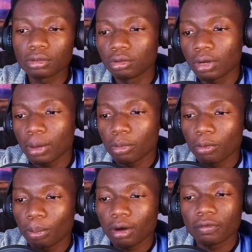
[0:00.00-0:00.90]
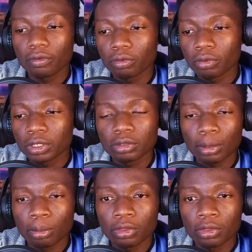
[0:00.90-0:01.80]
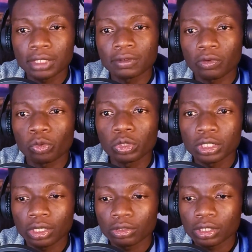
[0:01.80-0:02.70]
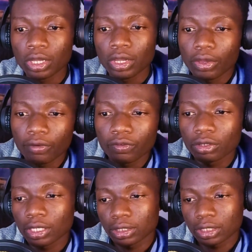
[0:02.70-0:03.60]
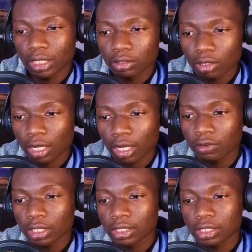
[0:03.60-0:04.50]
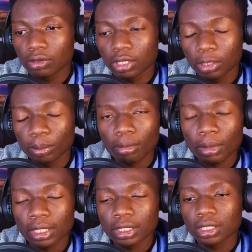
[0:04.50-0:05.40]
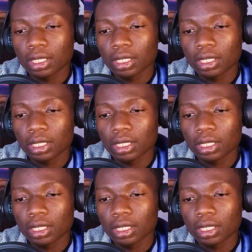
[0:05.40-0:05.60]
you are more powerful when you are more that creature, and if you can turn into the creature and still keep your mind,